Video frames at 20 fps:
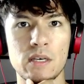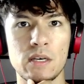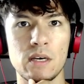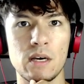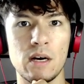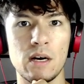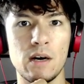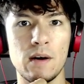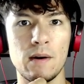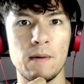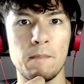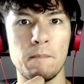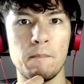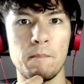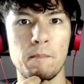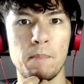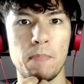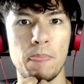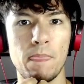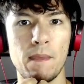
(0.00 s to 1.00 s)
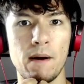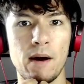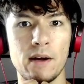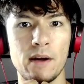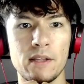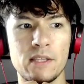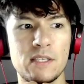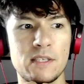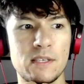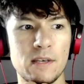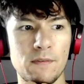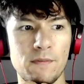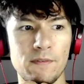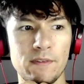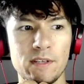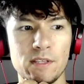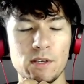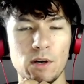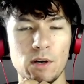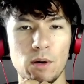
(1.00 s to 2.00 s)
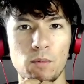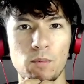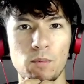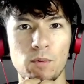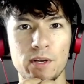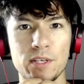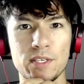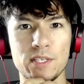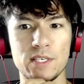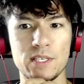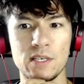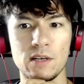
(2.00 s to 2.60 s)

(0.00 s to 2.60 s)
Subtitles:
I definitely don't want to see